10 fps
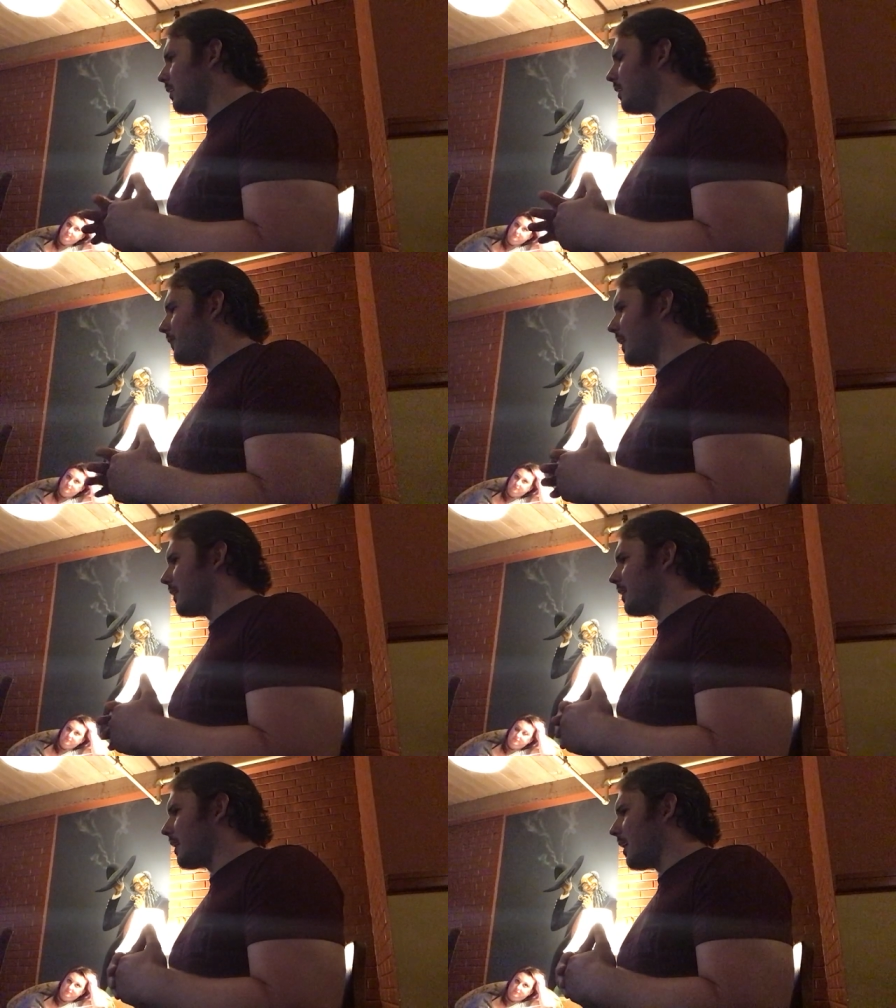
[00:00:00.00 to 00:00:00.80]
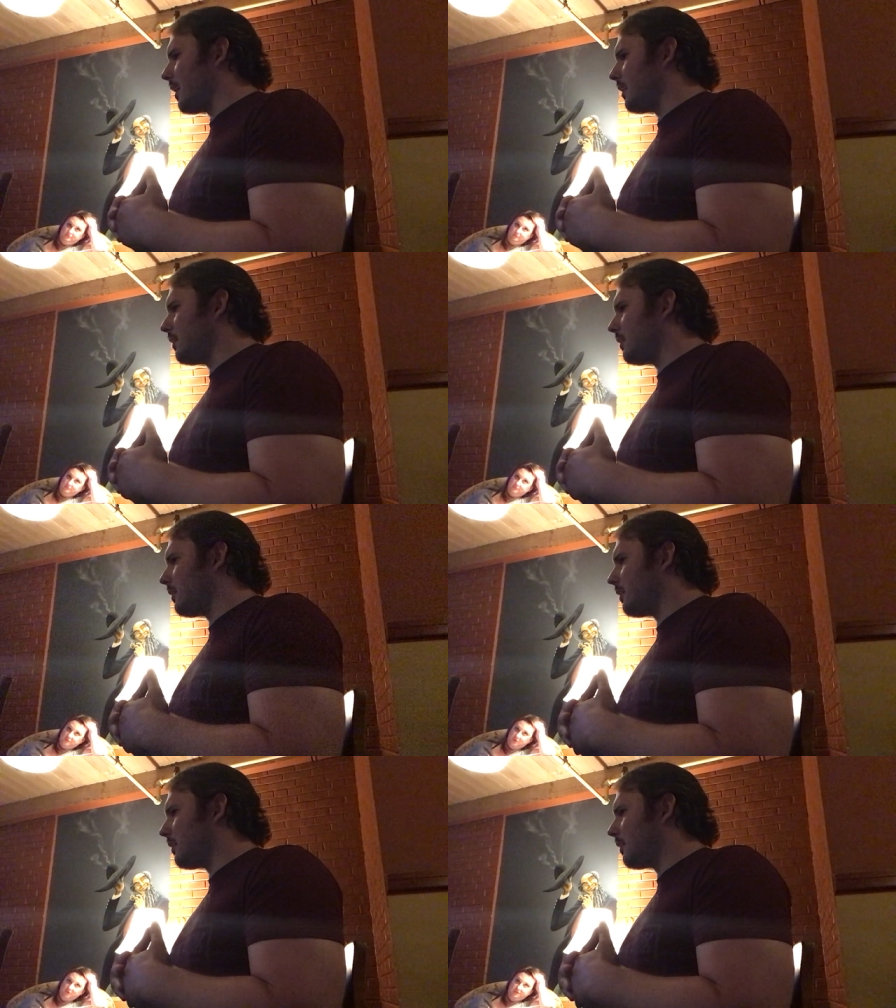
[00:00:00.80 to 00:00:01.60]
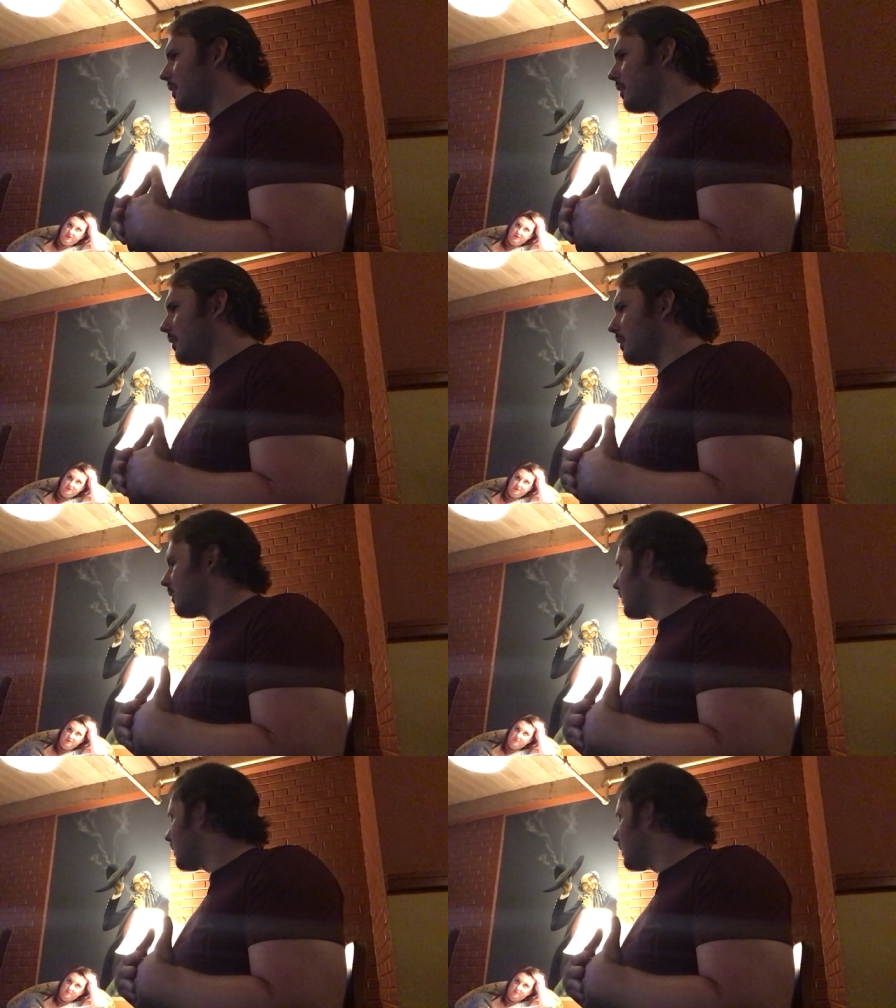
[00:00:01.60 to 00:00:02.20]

You find that they or video games